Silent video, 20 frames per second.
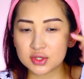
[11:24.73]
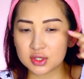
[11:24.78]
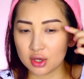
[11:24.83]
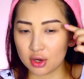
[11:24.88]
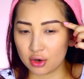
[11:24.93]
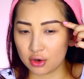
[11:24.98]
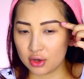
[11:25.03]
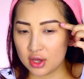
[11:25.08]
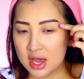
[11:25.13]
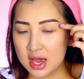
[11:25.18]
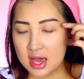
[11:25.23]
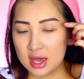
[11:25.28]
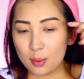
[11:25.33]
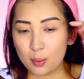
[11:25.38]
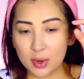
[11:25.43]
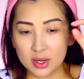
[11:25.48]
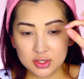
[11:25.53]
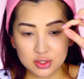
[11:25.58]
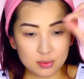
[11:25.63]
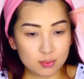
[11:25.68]
So
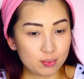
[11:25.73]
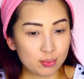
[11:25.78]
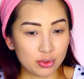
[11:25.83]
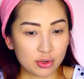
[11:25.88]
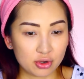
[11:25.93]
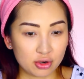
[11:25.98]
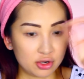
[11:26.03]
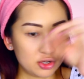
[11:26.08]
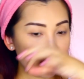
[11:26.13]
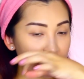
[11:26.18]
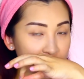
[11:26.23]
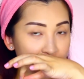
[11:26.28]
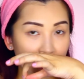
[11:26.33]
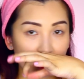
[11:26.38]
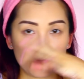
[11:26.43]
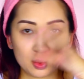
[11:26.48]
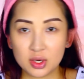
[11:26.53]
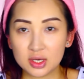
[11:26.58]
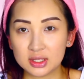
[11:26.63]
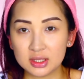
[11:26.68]
once you put it on, you just
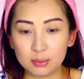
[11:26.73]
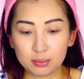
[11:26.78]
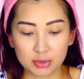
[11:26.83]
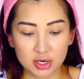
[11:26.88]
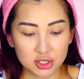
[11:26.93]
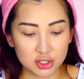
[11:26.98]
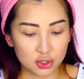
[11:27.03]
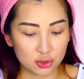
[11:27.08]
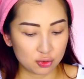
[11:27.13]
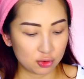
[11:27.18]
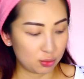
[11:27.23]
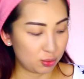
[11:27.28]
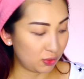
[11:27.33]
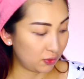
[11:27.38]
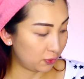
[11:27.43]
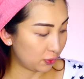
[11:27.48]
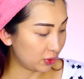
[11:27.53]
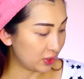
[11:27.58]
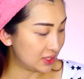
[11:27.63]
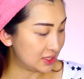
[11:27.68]
gotta quickly brush it through
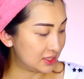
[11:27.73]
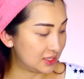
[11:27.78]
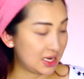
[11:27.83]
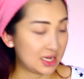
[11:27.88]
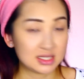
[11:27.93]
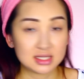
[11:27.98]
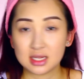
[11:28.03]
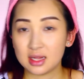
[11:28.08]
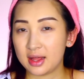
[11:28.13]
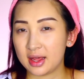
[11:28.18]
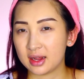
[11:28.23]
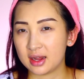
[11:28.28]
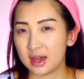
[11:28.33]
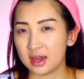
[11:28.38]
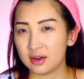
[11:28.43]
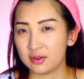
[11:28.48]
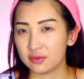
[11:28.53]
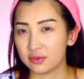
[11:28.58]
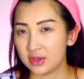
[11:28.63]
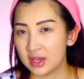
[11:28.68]
before it starts to like
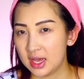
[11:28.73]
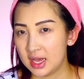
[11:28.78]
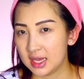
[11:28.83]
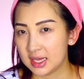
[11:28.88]
kind of